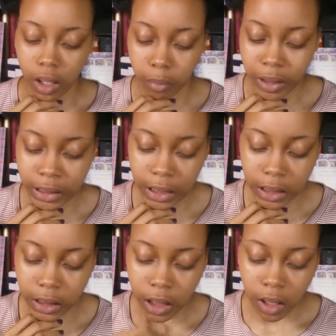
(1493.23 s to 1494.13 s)
Um, it
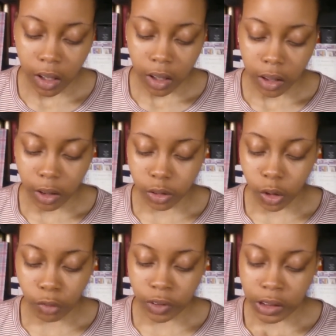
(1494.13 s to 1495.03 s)
says Guilt
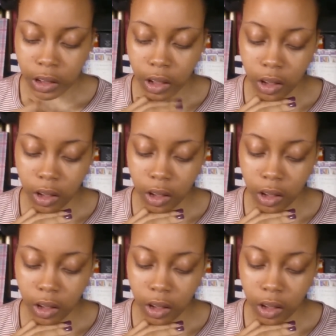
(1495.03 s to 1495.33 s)
over sin